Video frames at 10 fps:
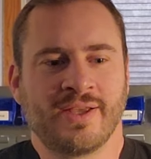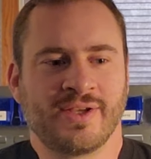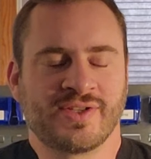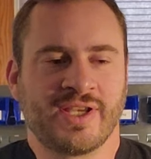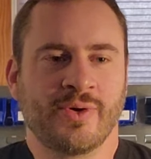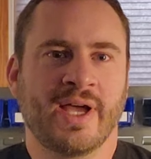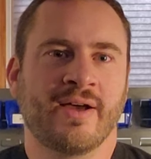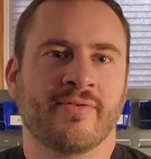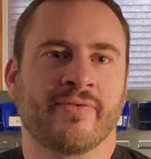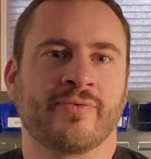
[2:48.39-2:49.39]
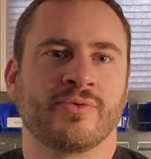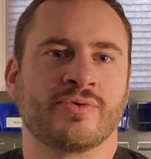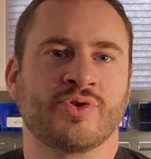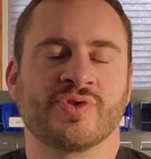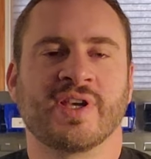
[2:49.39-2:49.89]
let's say you have
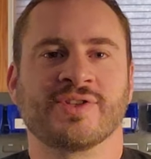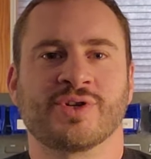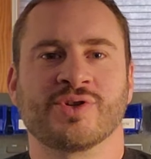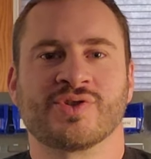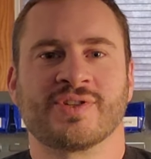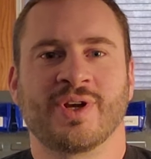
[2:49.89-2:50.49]
two sensors.